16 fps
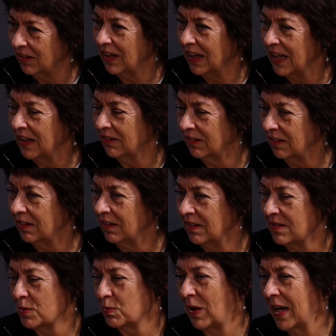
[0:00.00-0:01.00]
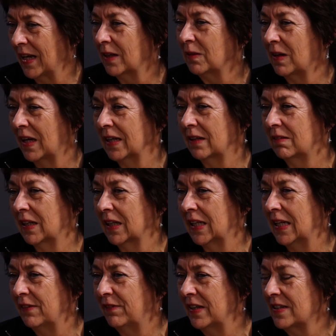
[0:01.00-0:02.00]
He could lose weight quite
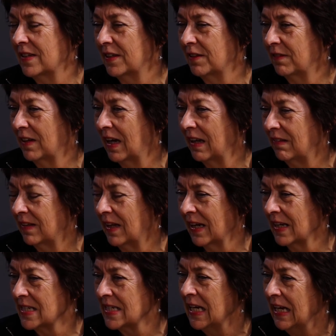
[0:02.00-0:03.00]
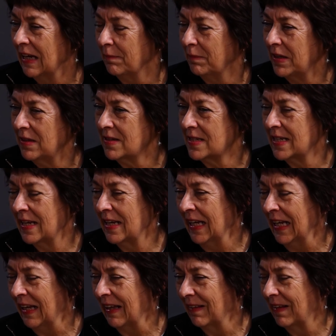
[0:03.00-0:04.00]
quickly if he did the right things. But you see,
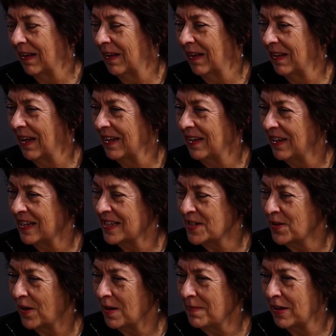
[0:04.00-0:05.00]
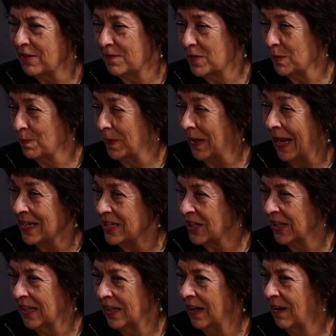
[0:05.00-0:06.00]
it's not a matter of just
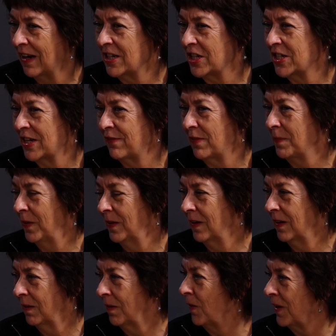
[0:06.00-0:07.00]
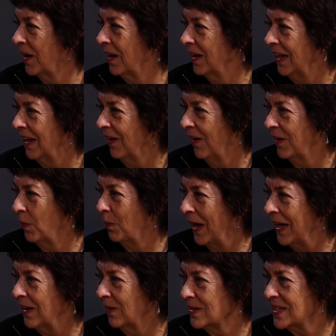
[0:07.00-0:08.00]
plunging in there and shoving on a
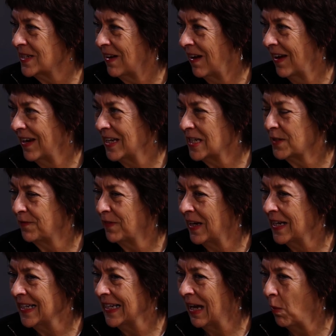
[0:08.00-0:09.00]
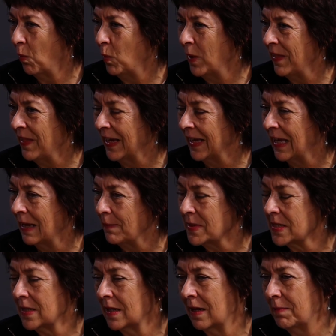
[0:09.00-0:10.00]
weight loss diet. It's finding out where the
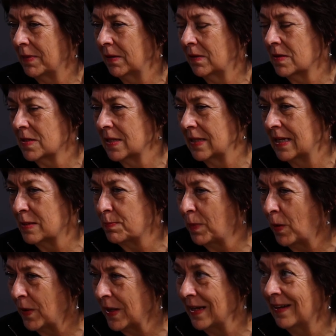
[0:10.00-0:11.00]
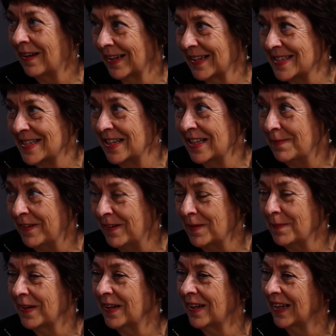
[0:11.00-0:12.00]
gaps are, because his body, like I said at the
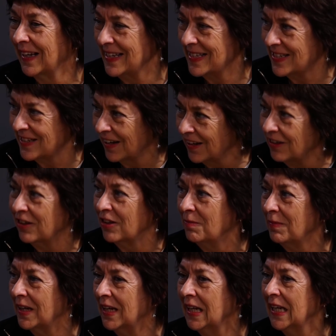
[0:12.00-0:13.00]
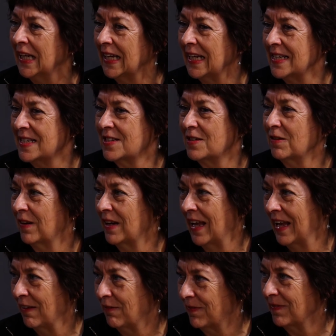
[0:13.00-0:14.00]
very beginning, he's still a human. He's still got to
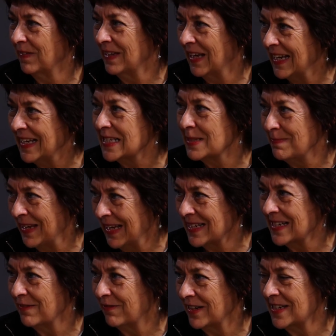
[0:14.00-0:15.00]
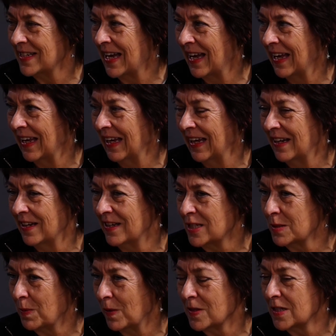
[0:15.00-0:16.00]
have needs met every day. And it
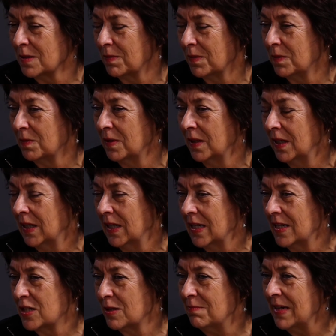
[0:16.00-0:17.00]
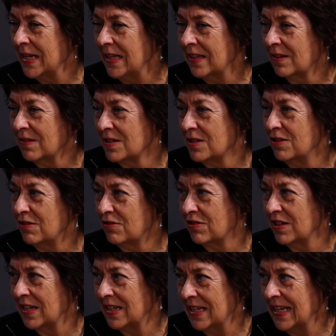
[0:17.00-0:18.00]
is possible to meet those
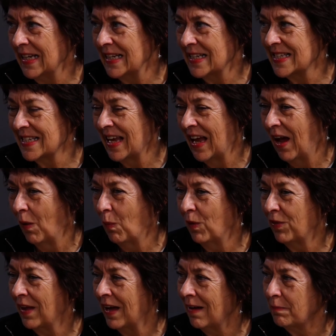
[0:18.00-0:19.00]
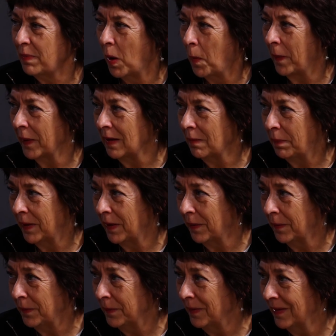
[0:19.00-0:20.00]
nutrient needs without popping a
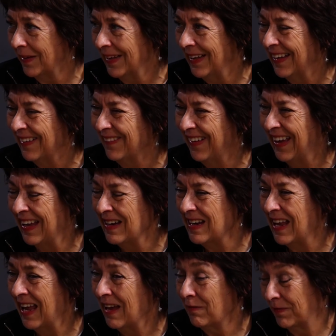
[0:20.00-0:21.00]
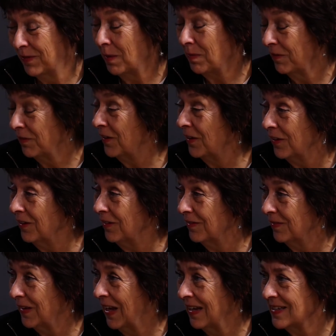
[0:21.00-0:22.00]
pill and have proper food
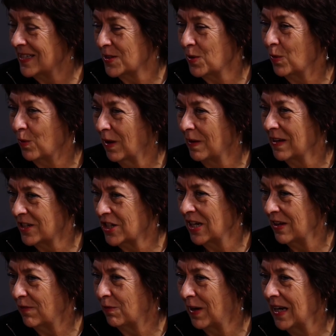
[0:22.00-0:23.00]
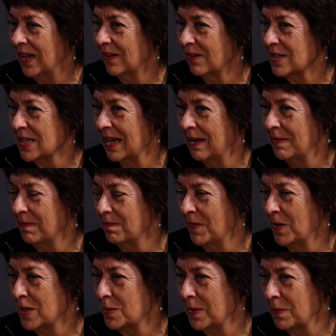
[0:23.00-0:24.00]
and still achieve weight loss. And
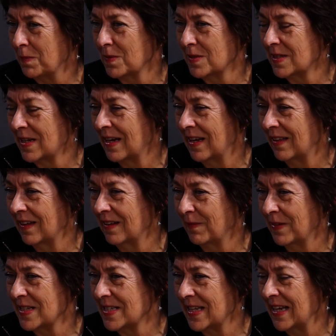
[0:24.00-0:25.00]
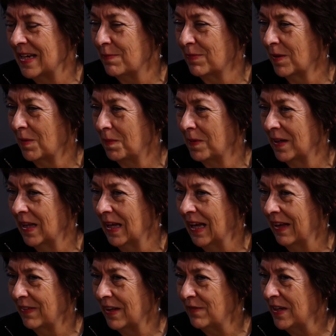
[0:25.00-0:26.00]
most people say that once they eat properly,
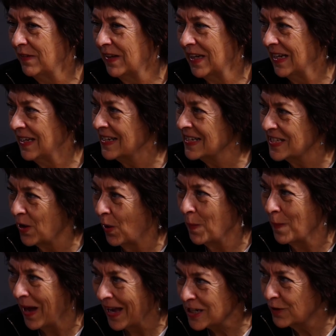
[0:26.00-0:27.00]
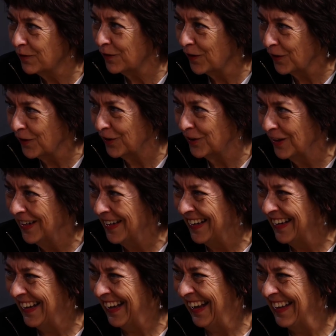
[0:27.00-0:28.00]
they've never eaten so much food,
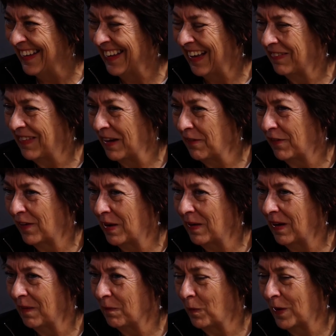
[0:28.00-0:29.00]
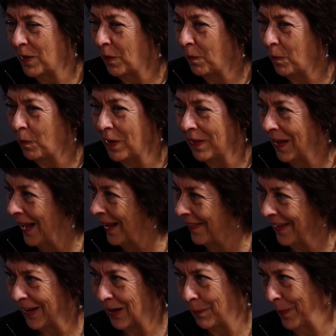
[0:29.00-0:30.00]
and they wonder where the hell
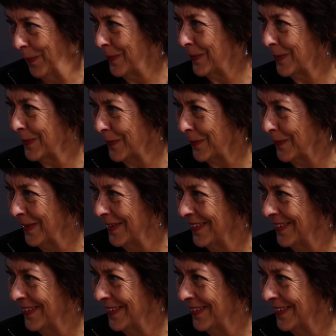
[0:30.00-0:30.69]
are they going to put it all. And